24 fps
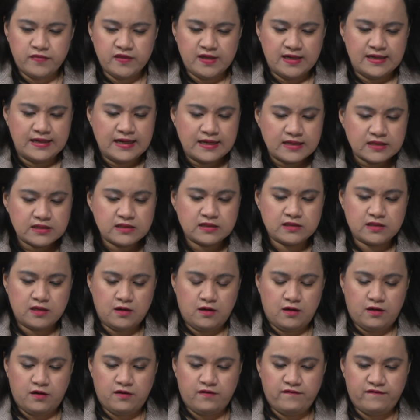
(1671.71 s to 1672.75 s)
list
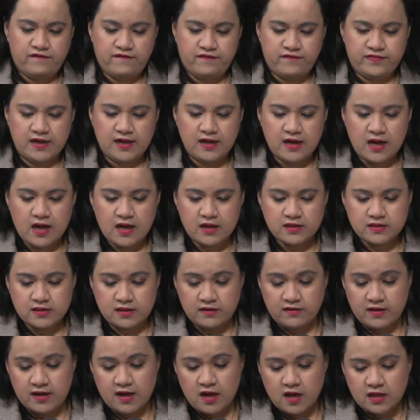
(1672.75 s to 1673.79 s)
of the last
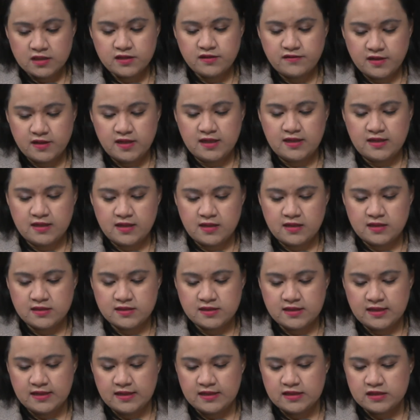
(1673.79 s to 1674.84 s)
30 years,
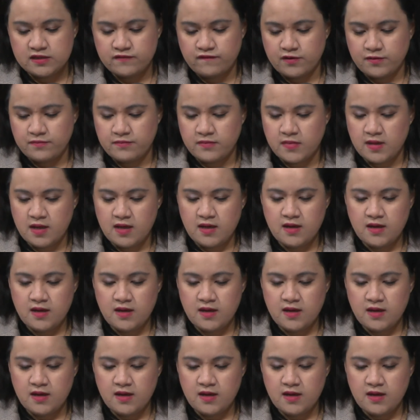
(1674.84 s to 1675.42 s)
at least from